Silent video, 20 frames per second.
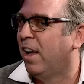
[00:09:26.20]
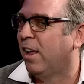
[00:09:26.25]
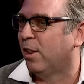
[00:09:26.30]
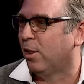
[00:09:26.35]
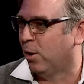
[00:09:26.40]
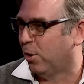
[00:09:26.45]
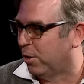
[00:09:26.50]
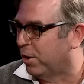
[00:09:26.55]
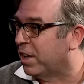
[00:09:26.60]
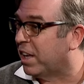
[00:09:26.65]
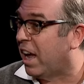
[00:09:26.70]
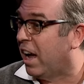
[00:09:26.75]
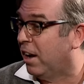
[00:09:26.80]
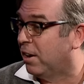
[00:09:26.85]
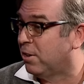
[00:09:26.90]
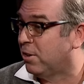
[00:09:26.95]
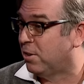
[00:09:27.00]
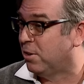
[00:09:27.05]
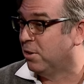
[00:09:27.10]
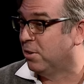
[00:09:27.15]
learning
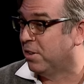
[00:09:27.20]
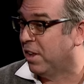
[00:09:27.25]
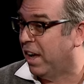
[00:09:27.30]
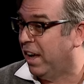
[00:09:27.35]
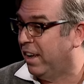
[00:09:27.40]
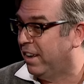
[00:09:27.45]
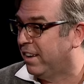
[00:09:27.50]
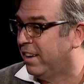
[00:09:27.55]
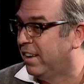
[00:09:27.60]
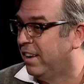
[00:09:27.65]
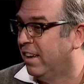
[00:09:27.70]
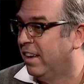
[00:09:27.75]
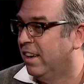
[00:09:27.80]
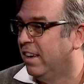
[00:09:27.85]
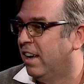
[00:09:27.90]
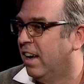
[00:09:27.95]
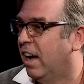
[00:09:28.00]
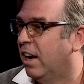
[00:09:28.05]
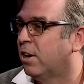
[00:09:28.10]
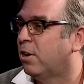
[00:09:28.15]
how to do that,
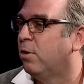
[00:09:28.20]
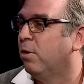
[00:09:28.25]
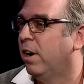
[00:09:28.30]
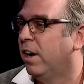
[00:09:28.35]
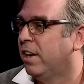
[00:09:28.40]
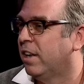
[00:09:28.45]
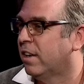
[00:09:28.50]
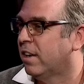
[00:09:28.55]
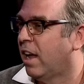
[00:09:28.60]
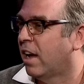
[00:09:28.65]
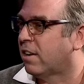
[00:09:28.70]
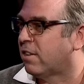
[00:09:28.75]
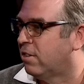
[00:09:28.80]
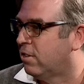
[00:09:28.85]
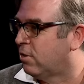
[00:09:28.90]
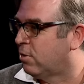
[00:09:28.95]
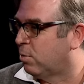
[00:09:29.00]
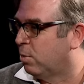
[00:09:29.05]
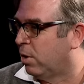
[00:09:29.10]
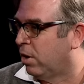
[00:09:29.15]
uh, creating
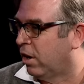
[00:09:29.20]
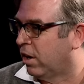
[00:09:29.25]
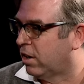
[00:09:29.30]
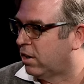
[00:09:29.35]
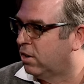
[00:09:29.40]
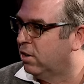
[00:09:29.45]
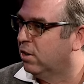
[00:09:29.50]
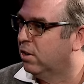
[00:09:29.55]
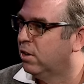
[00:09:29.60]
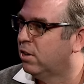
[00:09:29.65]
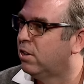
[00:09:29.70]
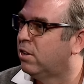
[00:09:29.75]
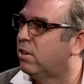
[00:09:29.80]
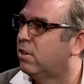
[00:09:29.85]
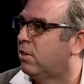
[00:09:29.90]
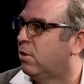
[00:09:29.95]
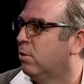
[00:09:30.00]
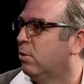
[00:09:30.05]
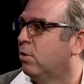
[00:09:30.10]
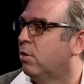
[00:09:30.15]
nexus where I
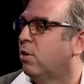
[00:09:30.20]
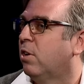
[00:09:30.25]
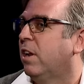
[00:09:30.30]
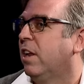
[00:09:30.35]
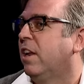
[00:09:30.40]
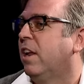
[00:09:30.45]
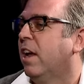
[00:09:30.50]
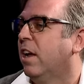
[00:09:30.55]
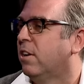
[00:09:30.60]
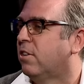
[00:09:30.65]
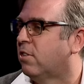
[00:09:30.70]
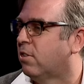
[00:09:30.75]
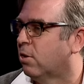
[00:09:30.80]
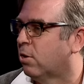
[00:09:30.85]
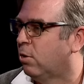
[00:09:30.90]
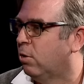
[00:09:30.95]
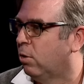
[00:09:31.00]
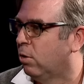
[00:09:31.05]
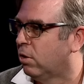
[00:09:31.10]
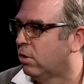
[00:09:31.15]
could to en engage the
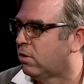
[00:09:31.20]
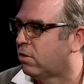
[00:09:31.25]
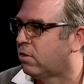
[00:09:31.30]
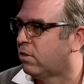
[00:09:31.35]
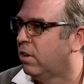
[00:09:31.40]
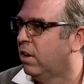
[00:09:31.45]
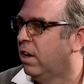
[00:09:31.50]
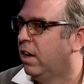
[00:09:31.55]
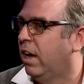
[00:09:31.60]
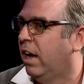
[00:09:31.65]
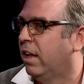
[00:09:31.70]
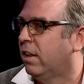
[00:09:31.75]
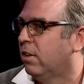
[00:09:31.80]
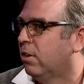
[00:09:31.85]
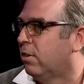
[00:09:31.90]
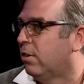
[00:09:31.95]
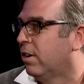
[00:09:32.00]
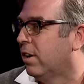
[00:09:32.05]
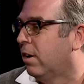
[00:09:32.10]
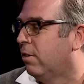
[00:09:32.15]
courts, and
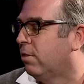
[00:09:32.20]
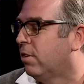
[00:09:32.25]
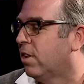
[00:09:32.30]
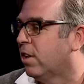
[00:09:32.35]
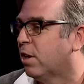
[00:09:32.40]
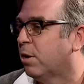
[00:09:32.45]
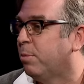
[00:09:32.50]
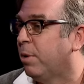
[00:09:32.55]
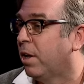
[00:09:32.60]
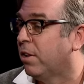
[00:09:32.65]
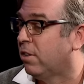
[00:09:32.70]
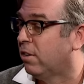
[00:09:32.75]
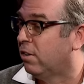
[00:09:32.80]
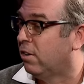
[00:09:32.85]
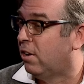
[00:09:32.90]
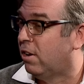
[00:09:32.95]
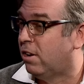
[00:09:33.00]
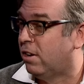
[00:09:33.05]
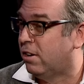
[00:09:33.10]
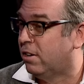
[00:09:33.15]
learning everything about the
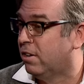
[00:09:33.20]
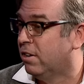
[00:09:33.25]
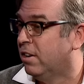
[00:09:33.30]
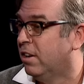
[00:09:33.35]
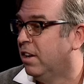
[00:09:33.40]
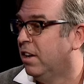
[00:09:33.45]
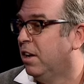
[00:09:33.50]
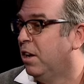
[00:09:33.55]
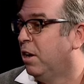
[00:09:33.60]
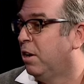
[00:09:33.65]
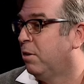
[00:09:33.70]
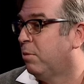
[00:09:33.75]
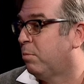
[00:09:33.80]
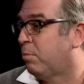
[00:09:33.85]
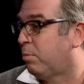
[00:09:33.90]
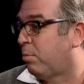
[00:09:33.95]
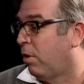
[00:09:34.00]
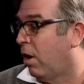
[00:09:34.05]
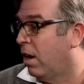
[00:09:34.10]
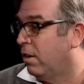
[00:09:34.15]
law,
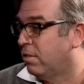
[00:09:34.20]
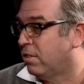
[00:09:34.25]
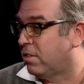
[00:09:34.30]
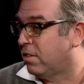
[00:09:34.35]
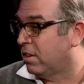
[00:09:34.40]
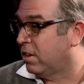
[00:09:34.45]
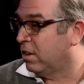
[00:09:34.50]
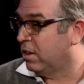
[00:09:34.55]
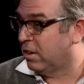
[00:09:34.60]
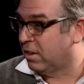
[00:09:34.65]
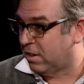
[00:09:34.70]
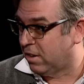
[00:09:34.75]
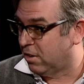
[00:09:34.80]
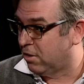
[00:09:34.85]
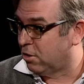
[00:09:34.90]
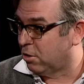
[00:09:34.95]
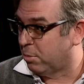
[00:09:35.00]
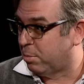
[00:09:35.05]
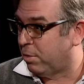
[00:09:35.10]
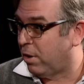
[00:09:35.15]
privacy and
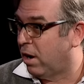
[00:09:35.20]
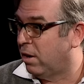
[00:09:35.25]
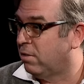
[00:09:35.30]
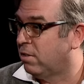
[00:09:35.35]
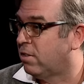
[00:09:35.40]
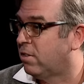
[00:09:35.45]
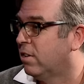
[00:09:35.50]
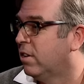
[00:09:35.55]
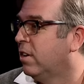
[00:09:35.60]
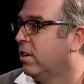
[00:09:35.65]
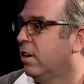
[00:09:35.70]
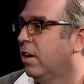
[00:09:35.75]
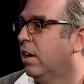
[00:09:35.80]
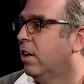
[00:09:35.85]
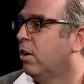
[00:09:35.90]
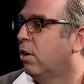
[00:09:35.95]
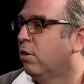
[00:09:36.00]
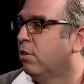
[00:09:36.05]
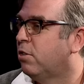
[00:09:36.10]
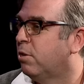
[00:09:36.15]
digital privacy,
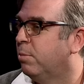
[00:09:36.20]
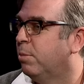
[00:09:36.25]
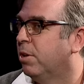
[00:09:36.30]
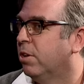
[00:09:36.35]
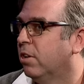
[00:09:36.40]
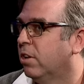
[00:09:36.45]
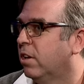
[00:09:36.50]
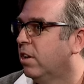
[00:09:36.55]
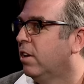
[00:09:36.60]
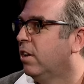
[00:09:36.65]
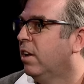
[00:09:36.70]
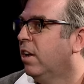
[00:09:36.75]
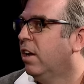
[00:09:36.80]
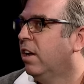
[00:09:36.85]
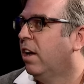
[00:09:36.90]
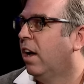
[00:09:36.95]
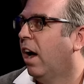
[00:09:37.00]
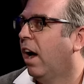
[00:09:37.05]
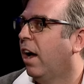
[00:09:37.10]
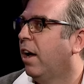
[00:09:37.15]
and ultimately
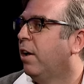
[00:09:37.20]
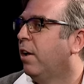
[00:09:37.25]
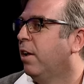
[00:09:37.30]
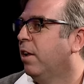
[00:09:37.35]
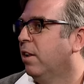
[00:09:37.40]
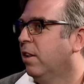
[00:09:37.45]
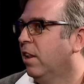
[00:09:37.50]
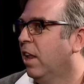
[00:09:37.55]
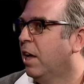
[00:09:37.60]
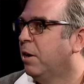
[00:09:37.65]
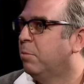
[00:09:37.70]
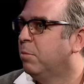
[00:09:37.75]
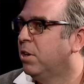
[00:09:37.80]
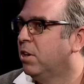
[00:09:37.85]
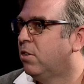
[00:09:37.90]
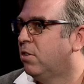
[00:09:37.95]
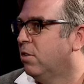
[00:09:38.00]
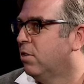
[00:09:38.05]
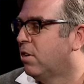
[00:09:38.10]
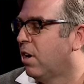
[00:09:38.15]
I, it led me
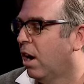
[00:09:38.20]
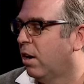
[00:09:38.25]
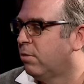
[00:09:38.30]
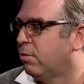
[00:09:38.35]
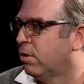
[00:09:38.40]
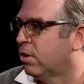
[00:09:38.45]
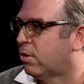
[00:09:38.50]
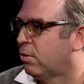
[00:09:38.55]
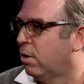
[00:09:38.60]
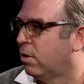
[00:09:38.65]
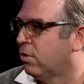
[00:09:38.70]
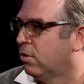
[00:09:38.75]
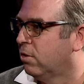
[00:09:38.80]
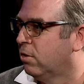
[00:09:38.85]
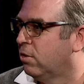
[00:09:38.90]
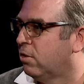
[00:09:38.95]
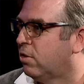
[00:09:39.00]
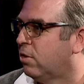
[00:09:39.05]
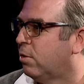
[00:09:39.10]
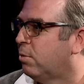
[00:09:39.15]
to conflict
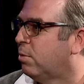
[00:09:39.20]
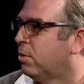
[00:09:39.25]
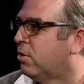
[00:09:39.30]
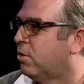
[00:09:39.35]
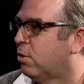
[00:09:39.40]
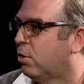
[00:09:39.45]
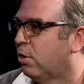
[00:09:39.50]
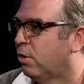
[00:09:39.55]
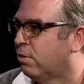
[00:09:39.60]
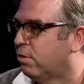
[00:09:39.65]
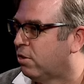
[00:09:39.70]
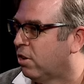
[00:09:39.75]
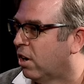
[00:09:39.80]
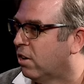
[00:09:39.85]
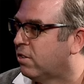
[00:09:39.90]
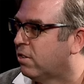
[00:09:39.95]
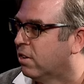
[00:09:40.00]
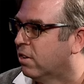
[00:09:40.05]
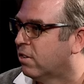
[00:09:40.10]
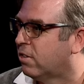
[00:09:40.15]
resolution and restorative
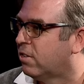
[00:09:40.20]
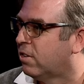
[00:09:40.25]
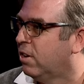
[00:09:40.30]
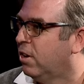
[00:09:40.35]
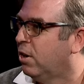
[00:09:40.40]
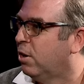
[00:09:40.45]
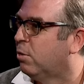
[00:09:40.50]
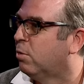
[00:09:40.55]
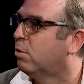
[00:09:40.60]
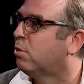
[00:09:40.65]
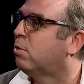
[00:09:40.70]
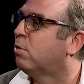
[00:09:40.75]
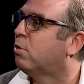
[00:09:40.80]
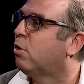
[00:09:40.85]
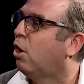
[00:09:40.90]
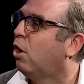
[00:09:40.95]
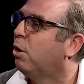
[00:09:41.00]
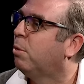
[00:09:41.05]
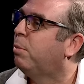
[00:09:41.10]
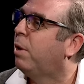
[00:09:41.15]
justice, which was
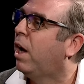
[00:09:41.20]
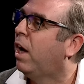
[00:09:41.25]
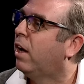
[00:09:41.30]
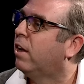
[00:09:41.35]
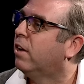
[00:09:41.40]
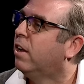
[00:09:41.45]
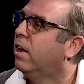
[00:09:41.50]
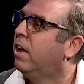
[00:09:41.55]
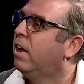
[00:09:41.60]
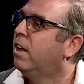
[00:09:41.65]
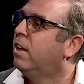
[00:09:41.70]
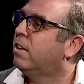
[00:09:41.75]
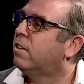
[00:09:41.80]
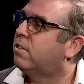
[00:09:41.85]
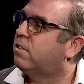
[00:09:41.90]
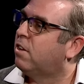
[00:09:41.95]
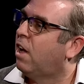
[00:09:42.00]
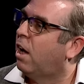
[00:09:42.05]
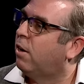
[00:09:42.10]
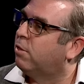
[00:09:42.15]
all about
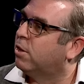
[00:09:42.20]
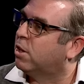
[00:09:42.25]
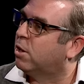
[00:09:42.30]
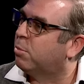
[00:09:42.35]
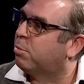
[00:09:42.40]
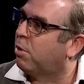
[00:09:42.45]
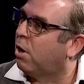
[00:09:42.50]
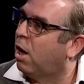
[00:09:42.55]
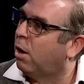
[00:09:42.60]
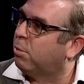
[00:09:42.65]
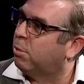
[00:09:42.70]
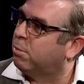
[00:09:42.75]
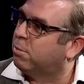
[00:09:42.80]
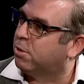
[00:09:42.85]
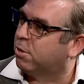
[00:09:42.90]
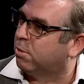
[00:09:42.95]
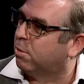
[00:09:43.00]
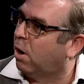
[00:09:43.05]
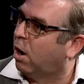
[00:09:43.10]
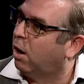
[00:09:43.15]
solving the
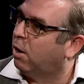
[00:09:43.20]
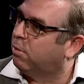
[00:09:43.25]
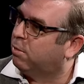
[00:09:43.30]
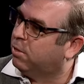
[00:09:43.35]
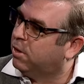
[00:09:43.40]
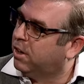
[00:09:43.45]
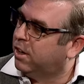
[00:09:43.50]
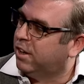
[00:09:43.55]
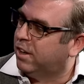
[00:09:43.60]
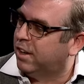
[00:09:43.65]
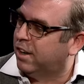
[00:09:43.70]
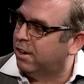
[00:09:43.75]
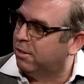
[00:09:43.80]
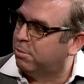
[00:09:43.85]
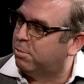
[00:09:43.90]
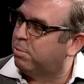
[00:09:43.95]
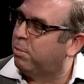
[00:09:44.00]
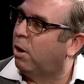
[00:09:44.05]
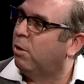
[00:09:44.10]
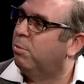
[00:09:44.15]
problems of, of,
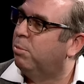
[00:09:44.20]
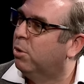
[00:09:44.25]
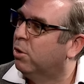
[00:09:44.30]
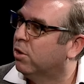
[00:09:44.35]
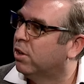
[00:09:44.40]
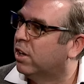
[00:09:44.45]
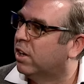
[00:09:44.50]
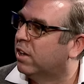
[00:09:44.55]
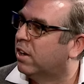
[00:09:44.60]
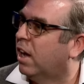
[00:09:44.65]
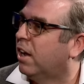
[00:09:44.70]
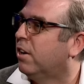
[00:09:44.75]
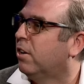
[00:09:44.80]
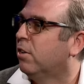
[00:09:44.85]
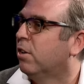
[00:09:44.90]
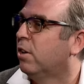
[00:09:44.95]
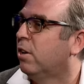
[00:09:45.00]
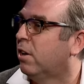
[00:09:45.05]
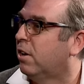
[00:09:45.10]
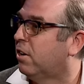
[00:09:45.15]
of, of bullying, not
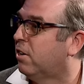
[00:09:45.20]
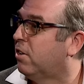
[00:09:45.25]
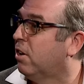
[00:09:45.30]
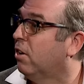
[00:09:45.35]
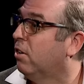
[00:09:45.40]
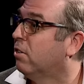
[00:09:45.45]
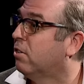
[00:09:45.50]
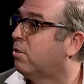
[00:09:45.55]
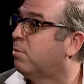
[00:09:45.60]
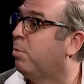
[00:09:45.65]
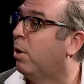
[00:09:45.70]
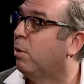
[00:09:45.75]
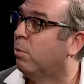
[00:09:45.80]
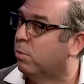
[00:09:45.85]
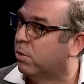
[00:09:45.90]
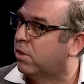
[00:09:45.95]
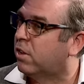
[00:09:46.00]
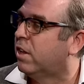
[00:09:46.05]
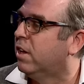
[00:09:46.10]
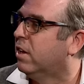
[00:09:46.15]
only at adults, but
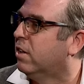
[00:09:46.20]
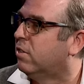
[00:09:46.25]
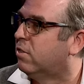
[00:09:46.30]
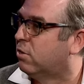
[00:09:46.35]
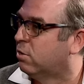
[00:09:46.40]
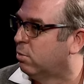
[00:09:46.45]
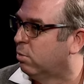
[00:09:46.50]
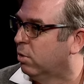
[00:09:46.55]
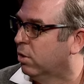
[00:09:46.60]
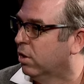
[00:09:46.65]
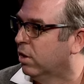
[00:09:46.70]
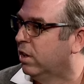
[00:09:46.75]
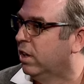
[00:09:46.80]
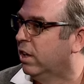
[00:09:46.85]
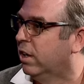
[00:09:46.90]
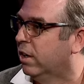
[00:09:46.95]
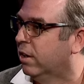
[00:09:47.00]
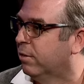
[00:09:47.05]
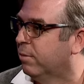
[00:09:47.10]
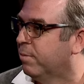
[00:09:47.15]
with kids who really need it.